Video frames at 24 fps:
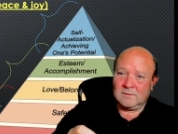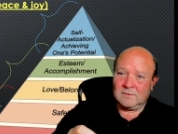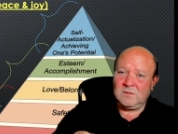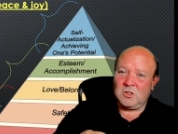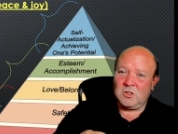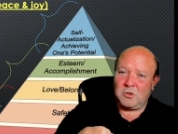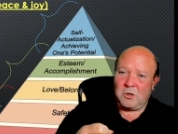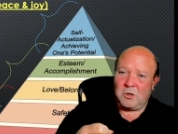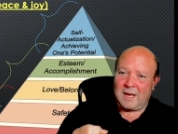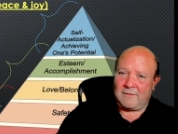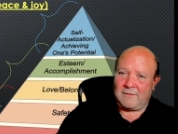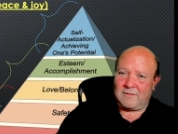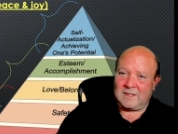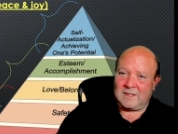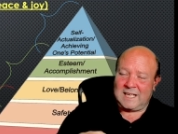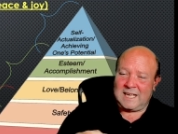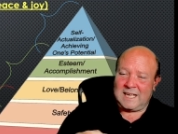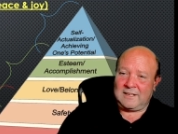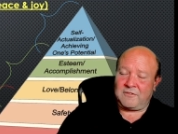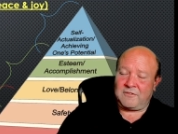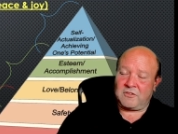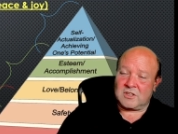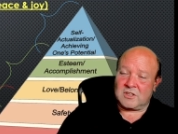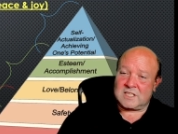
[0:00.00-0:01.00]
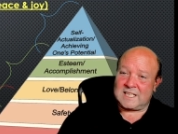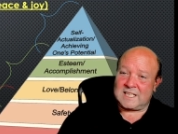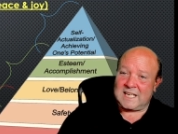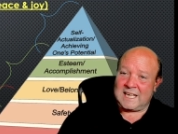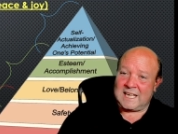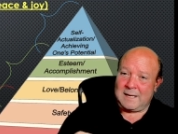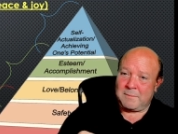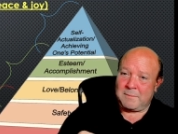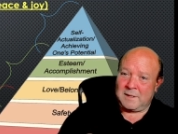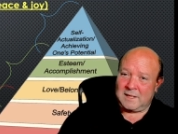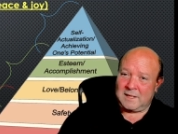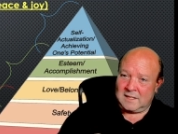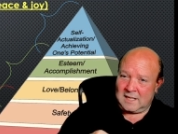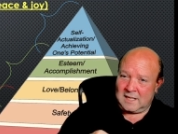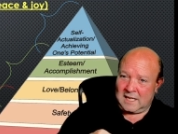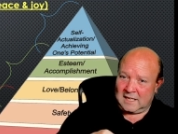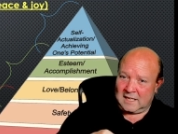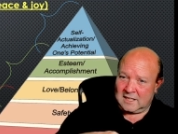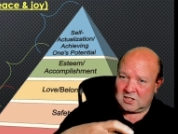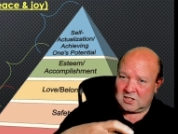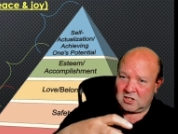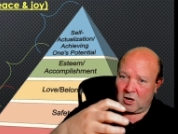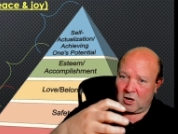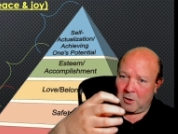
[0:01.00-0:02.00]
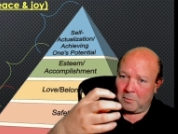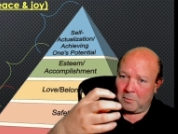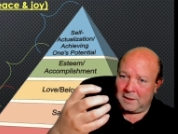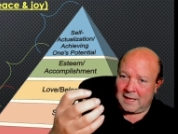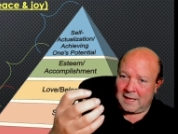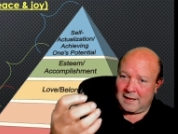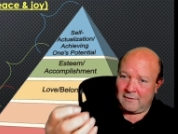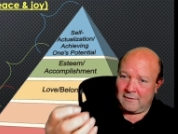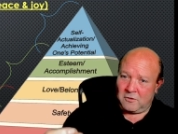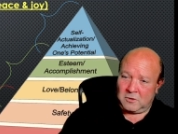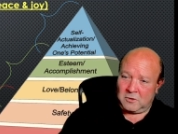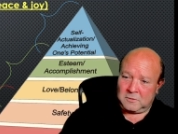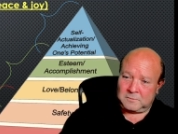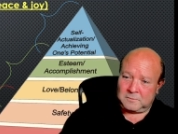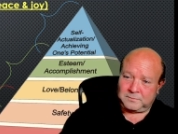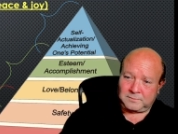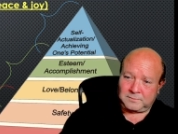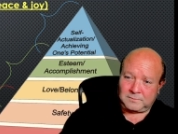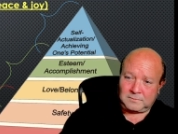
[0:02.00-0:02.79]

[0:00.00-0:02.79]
You have a need for esteem, and the top level,